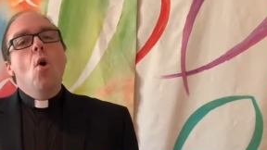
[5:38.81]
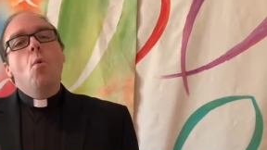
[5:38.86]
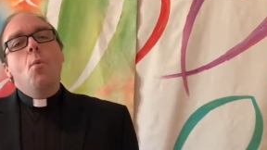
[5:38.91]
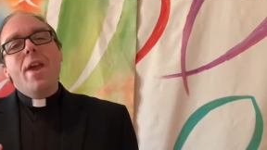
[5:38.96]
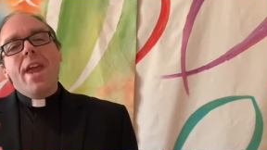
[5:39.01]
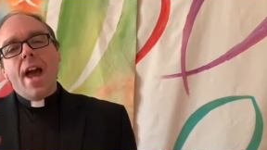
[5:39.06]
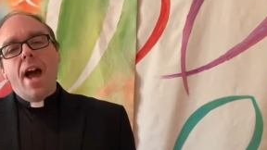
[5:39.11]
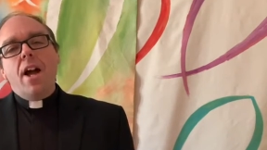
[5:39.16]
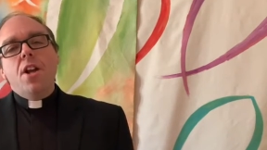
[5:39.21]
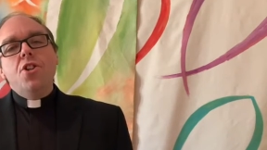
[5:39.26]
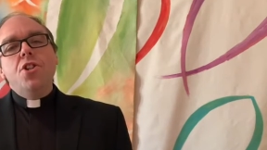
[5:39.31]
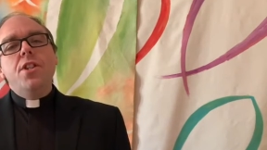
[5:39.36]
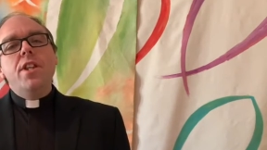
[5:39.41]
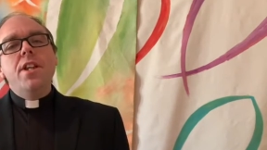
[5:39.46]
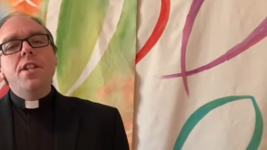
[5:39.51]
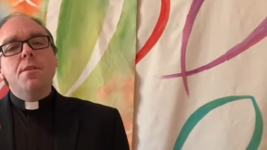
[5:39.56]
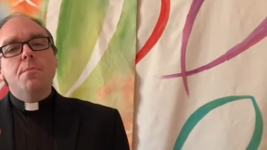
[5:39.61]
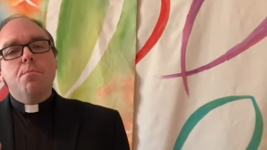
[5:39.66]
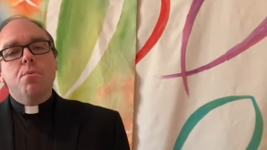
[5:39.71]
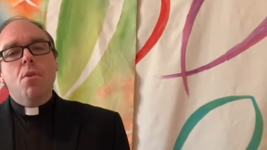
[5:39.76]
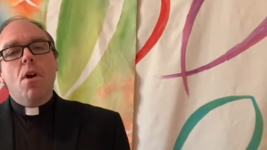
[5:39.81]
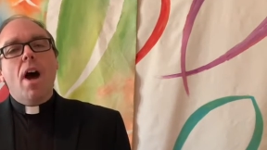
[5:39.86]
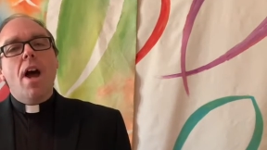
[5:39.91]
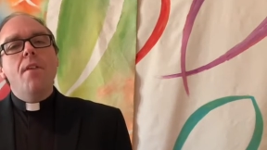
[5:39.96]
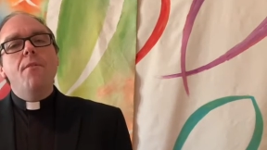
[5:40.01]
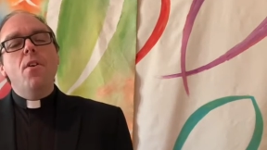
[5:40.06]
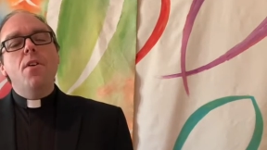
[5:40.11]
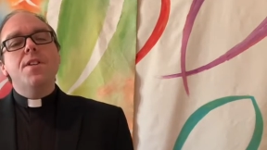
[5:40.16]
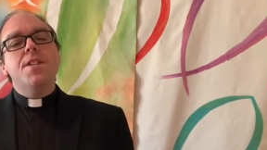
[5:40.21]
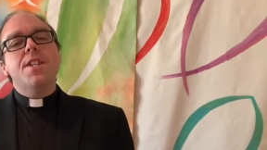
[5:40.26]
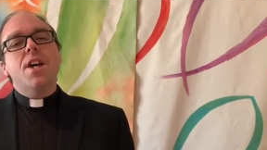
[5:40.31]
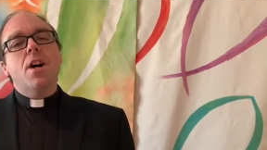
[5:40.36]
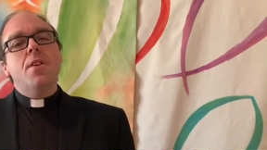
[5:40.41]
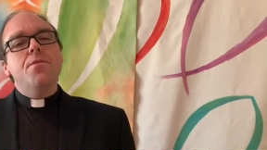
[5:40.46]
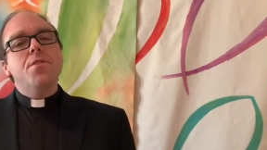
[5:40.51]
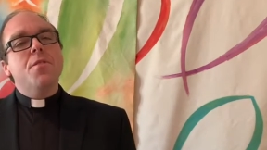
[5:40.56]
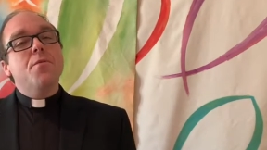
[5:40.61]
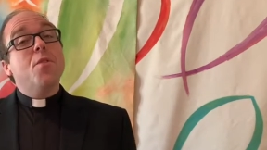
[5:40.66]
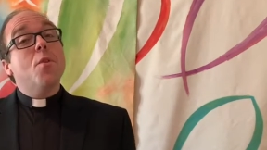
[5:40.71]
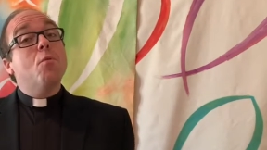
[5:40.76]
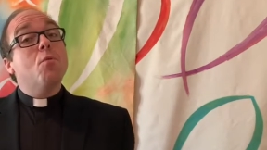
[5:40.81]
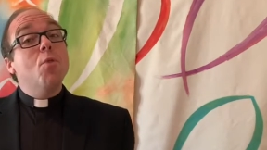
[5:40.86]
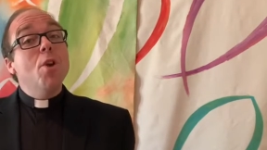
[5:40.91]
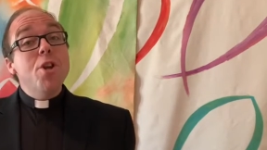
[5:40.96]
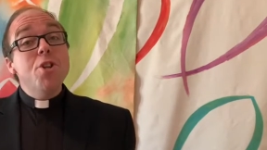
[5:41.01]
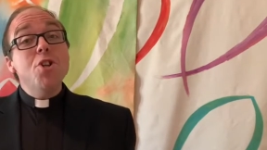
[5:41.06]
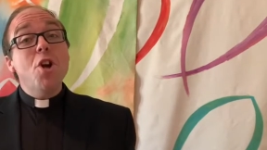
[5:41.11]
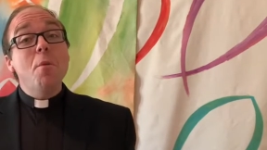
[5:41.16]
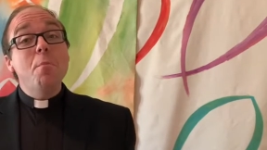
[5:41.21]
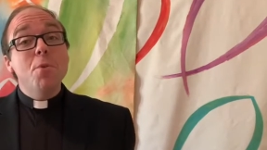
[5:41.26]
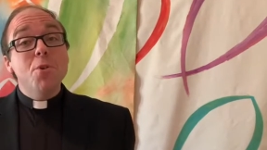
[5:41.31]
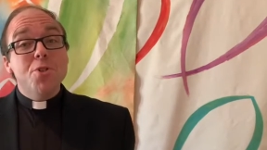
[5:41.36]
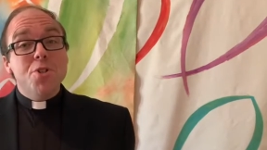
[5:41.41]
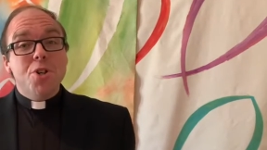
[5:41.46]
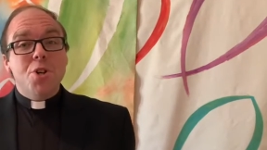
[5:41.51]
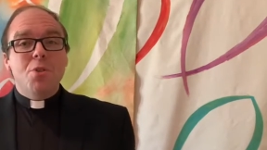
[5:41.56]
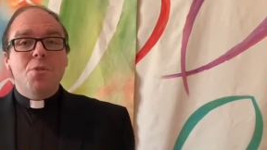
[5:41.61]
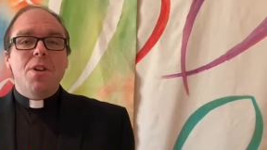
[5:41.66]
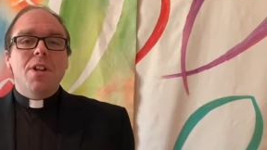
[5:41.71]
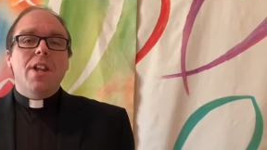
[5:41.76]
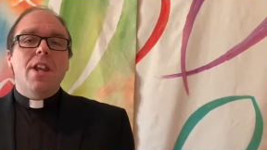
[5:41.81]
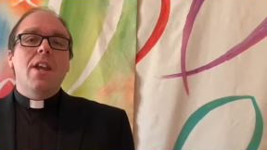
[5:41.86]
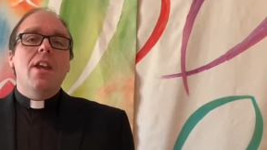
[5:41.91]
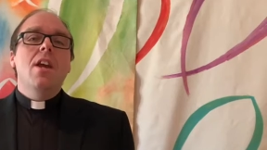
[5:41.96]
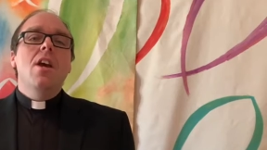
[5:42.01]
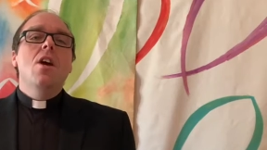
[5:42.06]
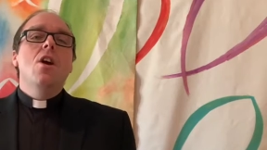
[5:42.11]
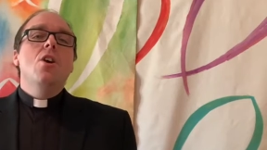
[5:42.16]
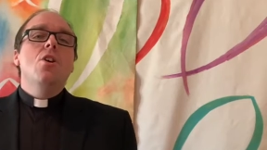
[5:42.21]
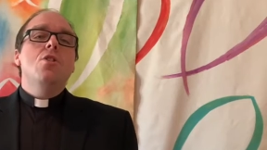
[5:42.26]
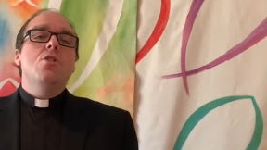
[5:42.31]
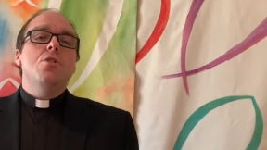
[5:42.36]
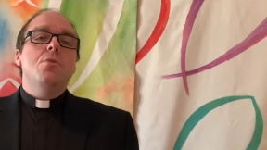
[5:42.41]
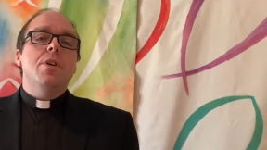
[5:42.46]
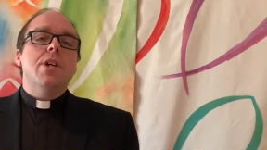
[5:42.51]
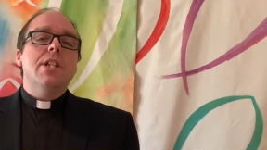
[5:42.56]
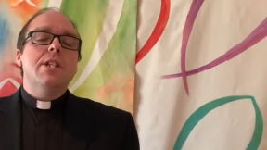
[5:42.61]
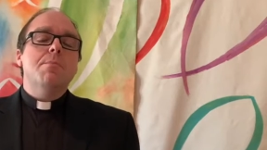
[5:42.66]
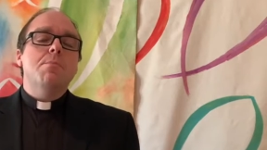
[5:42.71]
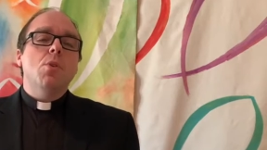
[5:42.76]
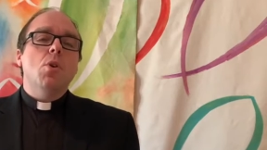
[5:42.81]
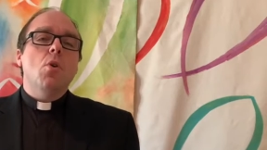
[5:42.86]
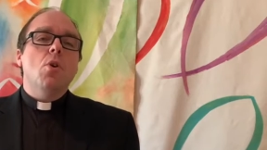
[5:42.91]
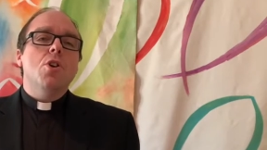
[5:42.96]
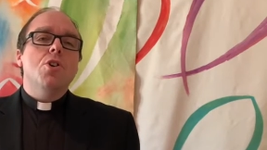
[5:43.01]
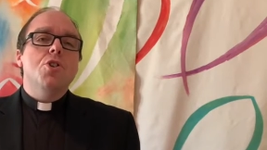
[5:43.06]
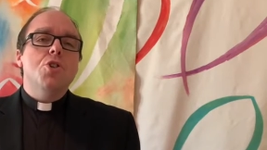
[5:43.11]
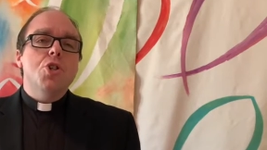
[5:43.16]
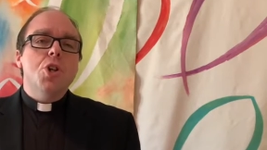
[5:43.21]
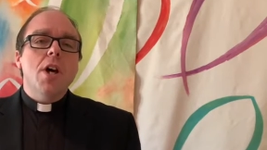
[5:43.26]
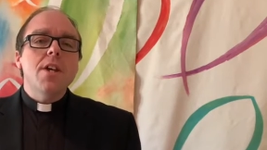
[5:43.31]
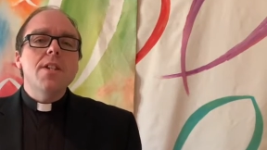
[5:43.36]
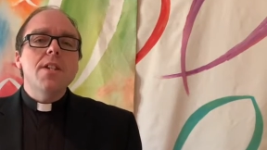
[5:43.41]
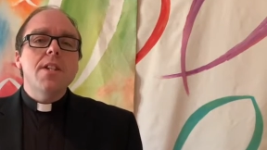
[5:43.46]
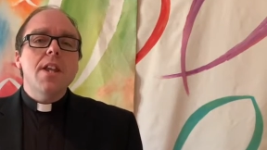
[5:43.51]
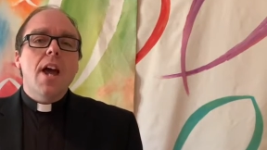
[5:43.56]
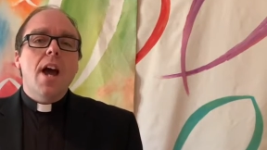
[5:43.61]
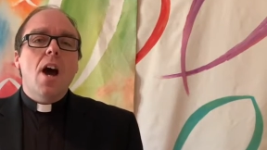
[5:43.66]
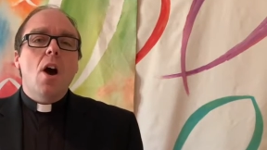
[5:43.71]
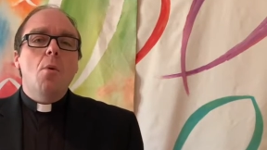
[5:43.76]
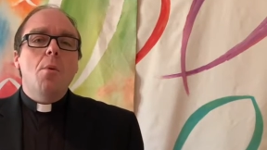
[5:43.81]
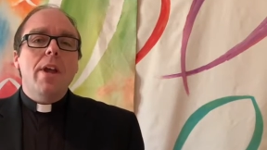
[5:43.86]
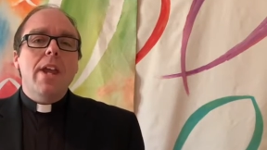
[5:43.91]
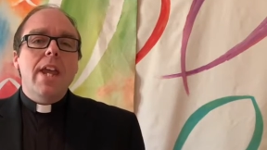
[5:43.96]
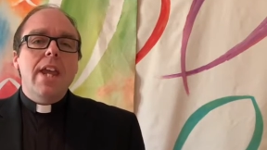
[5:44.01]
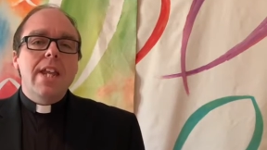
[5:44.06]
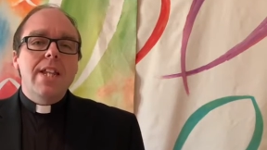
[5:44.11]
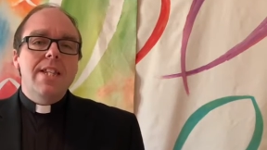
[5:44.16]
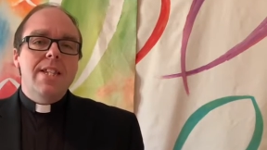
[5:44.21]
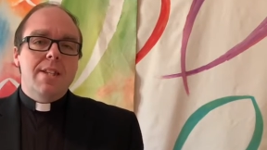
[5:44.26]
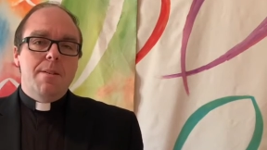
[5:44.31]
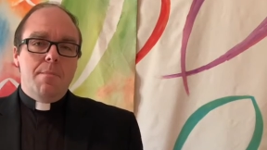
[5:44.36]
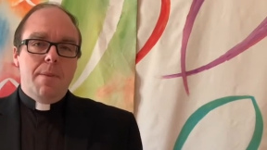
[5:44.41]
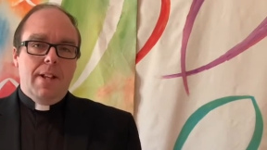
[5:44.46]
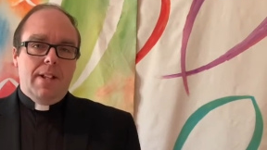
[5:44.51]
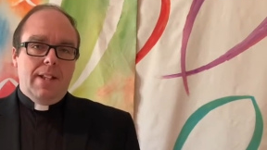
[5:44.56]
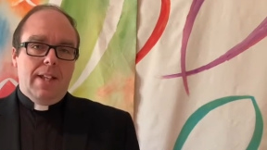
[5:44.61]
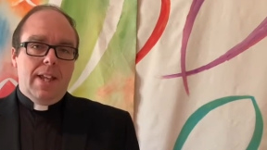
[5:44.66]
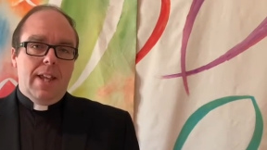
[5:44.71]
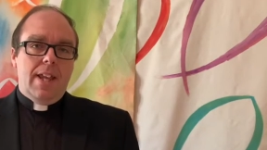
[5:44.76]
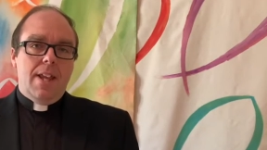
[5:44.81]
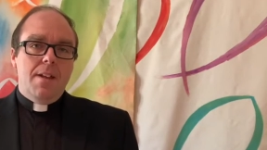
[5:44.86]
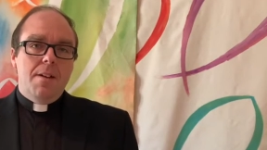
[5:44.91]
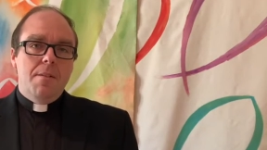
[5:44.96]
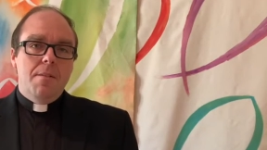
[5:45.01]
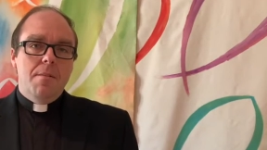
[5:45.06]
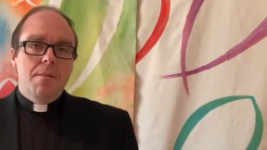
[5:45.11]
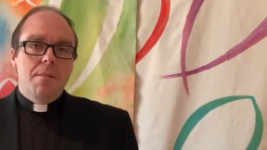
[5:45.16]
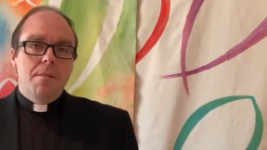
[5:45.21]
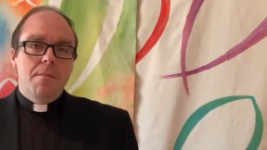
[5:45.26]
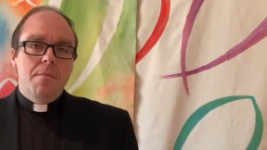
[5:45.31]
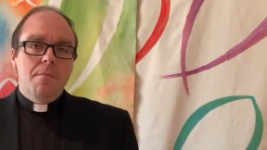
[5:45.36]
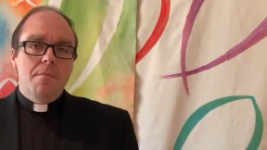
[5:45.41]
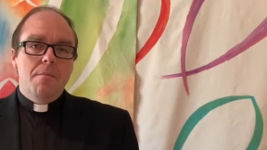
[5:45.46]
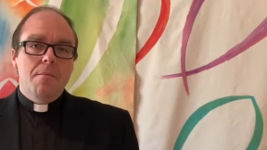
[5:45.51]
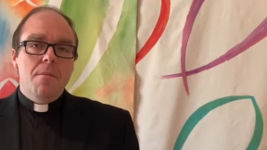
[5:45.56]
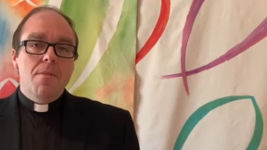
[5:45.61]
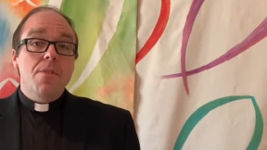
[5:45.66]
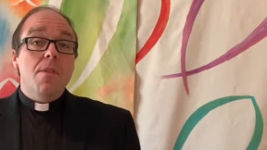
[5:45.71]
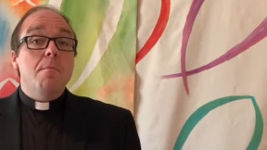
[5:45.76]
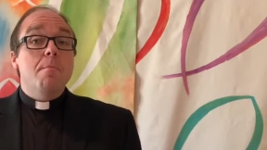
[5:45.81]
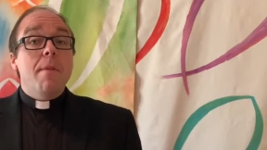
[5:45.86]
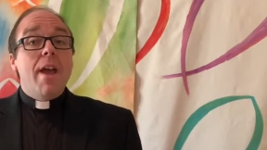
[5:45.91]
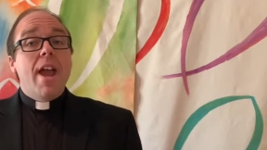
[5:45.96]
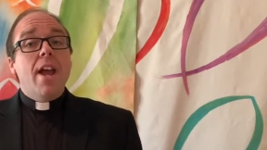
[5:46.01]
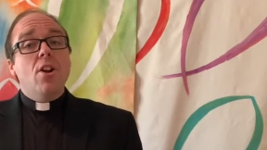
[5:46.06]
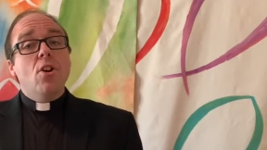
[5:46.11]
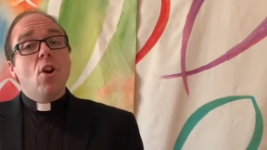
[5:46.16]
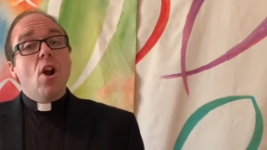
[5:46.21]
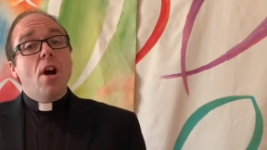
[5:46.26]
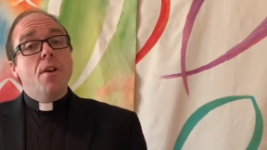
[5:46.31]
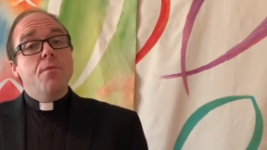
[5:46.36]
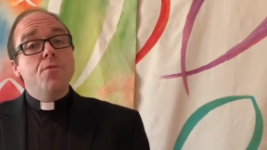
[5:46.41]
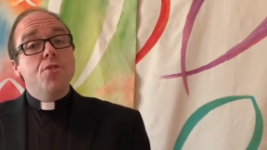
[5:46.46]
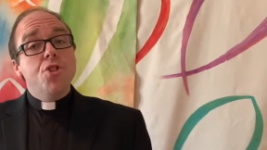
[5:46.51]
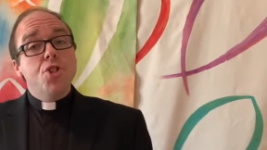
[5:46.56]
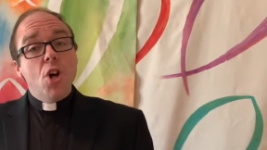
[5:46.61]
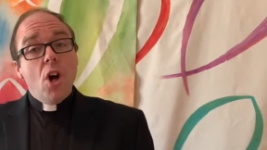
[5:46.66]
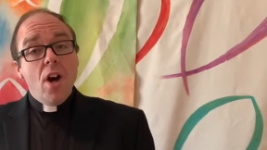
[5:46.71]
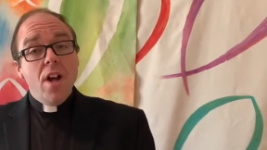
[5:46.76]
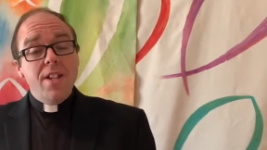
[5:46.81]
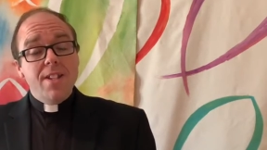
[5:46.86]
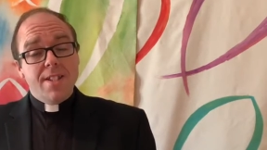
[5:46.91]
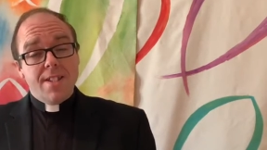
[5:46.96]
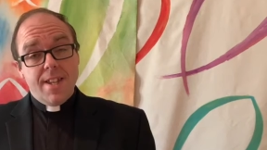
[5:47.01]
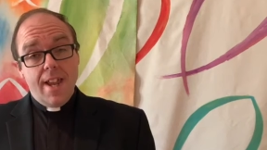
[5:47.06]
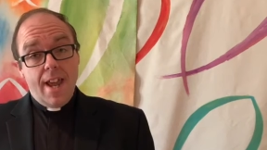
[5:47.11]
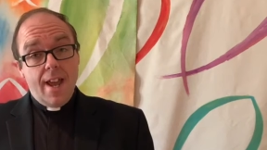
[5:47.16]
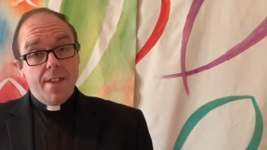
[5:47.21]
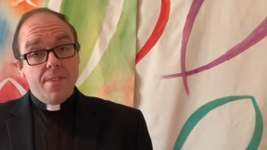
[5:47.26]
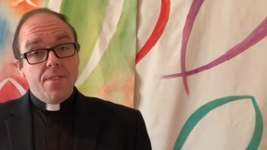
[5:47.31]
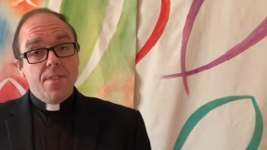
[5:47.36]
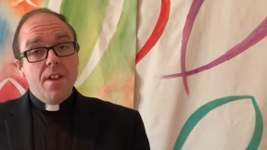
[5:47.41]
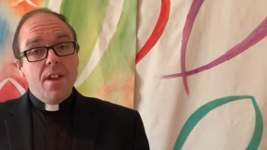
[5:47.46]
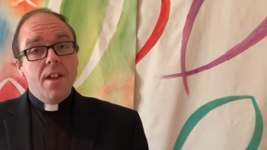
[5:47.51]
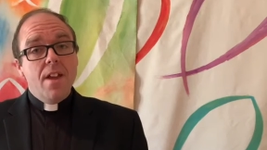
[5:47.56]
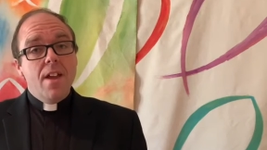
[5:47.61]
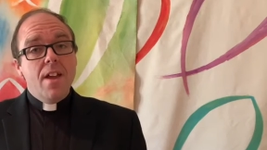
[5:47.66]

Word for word: we actually deprive ourselves of the rich opportunity to explore just how intimately the manner of John's death